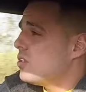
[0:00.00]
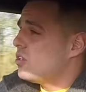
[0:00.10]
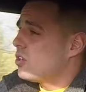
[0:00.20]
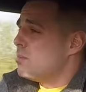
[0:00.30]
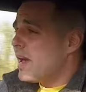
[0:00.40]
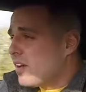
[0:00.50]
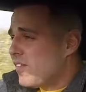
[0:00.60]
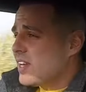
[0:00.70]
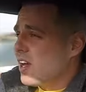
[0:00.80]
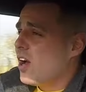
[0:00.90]
You can make a
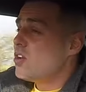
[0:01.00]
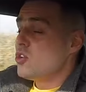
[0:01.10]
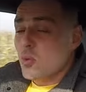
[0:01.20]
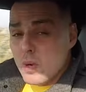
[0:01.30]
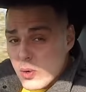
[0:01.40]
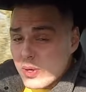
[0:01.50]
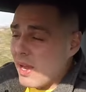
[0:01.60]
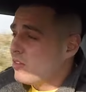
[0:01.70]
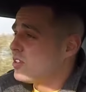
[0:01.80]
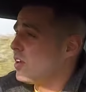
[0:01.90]
video, you will
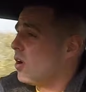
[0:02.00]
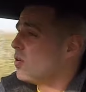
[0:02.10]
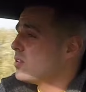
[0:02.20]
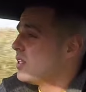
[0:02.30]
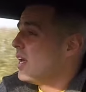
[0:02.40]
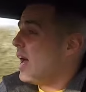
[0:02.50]
get results,